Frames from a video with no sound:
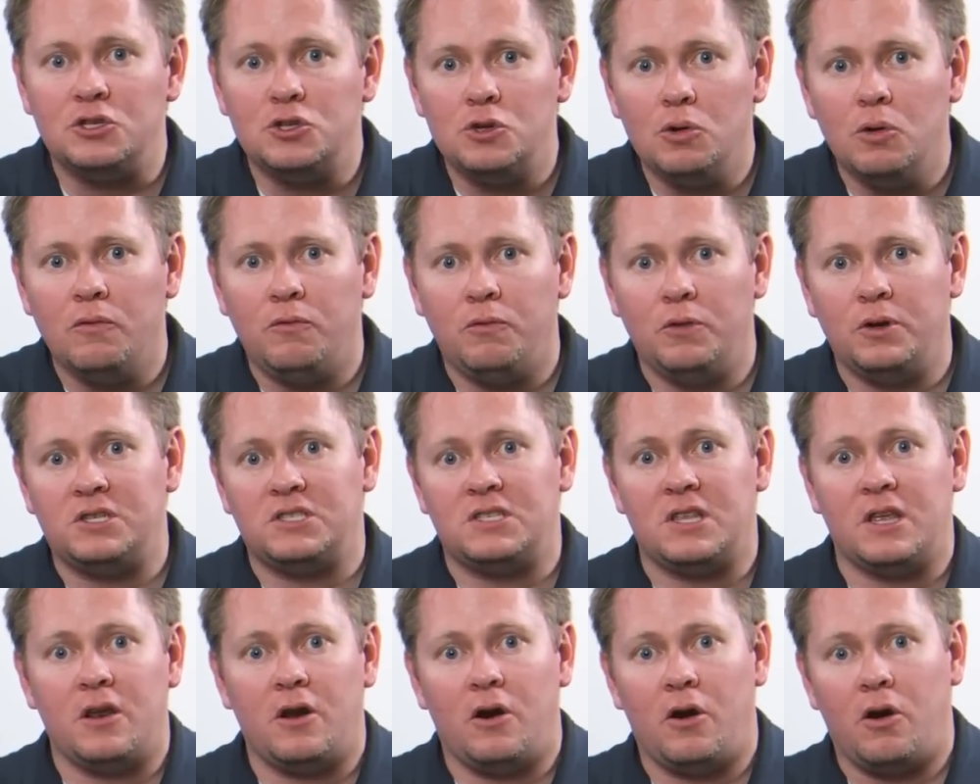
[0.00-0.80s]
2 of
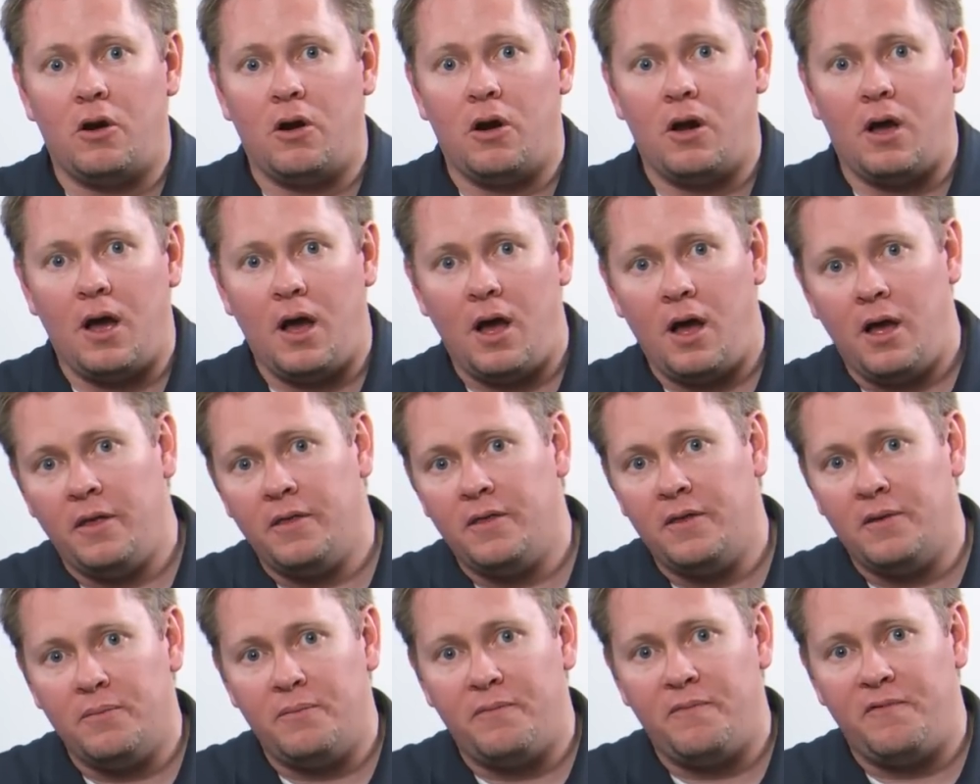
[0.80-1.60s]
which that are
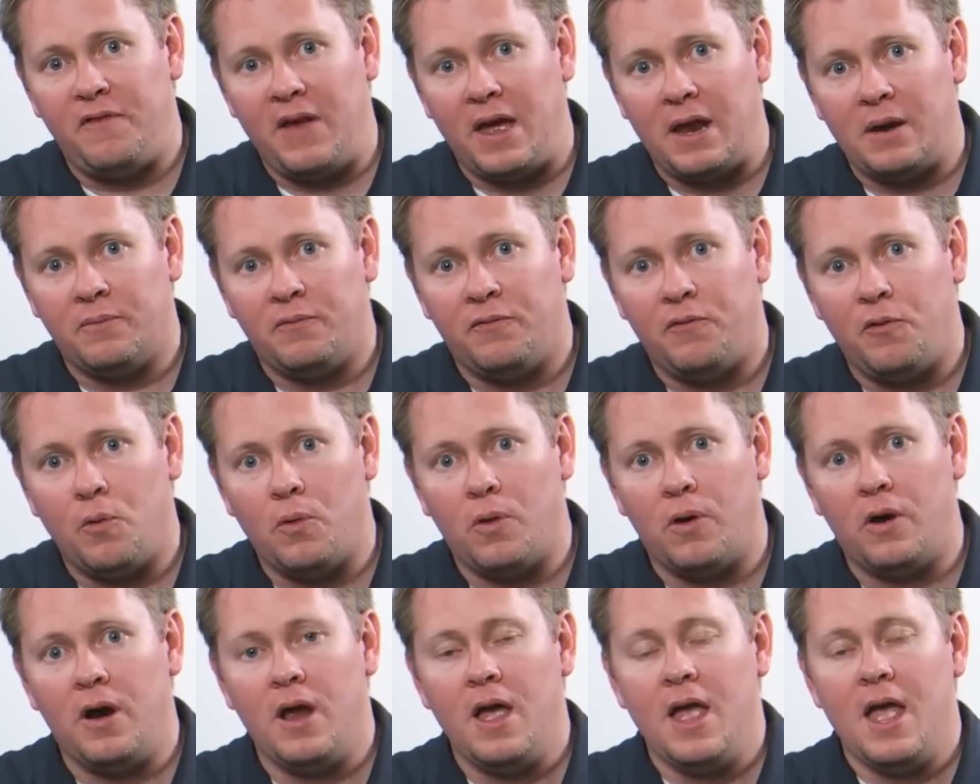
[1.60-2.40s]
on the Phantom
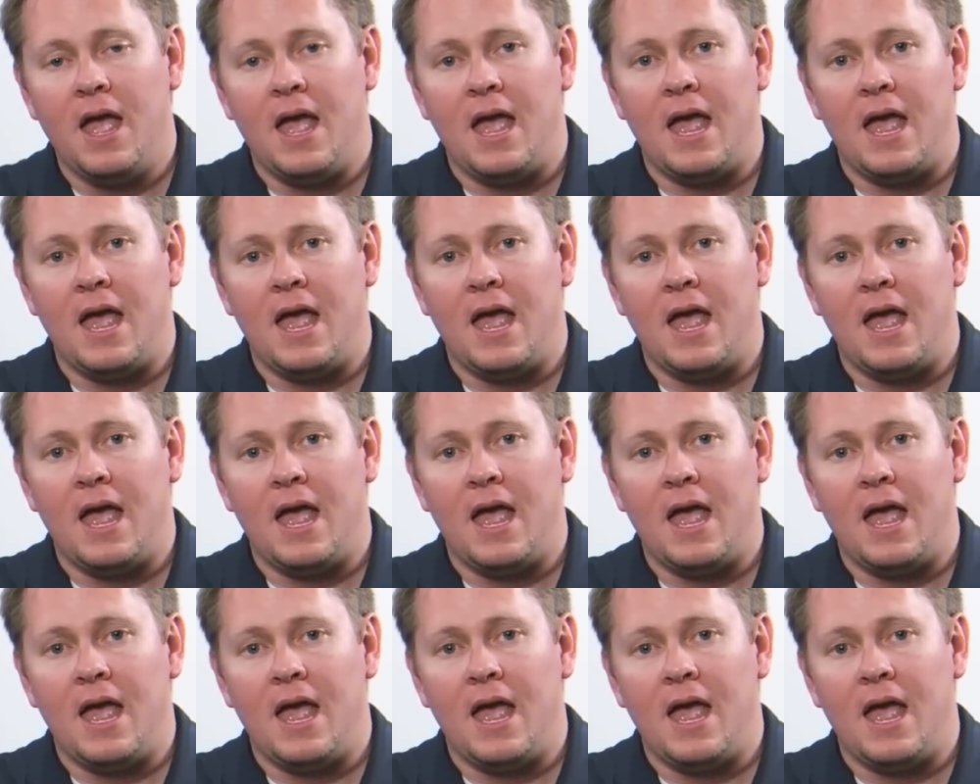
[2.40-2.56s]
4